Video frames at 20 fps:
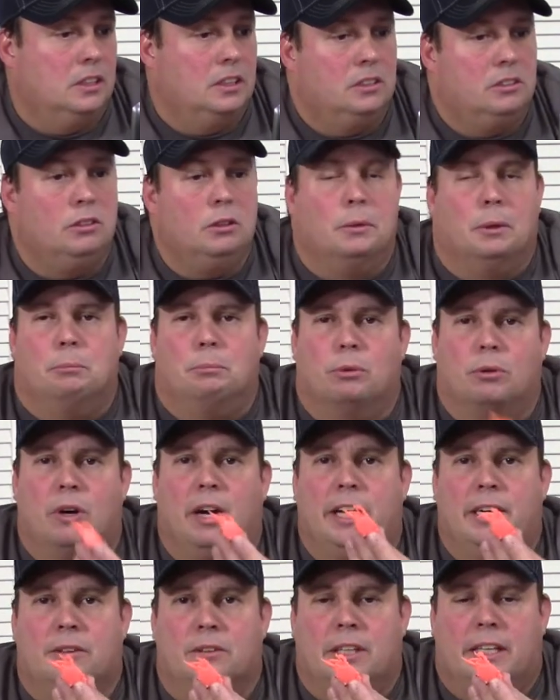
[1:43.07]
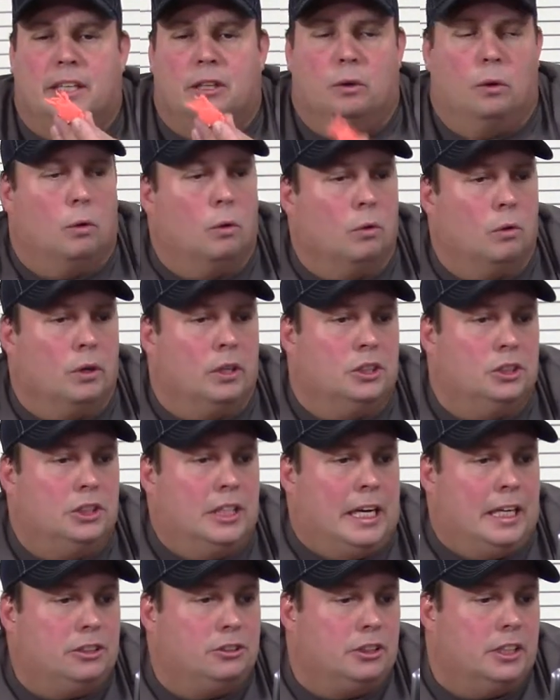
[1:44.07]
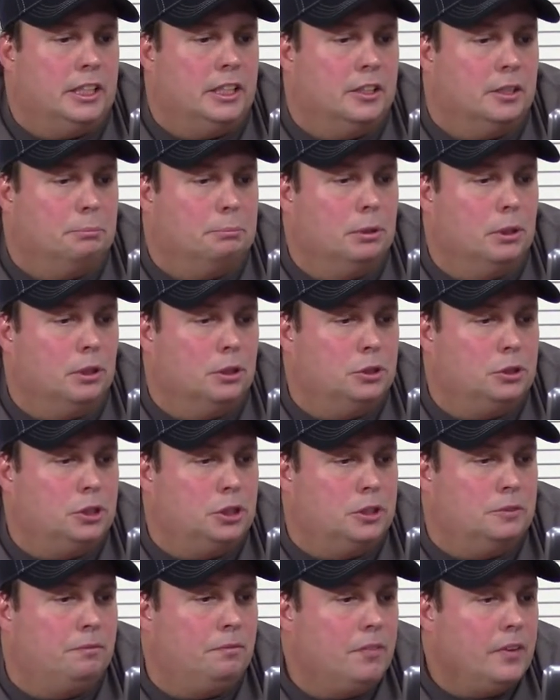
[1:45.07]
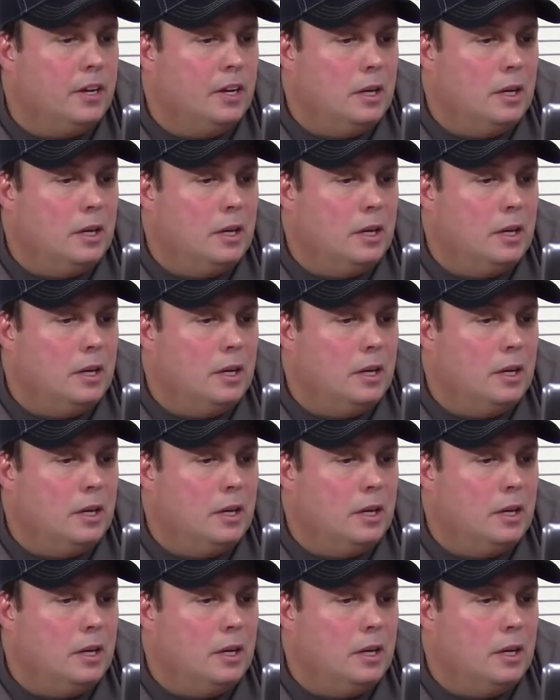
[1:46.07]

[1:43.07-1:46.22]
It's a little bit brighter, like an orange actually here in person.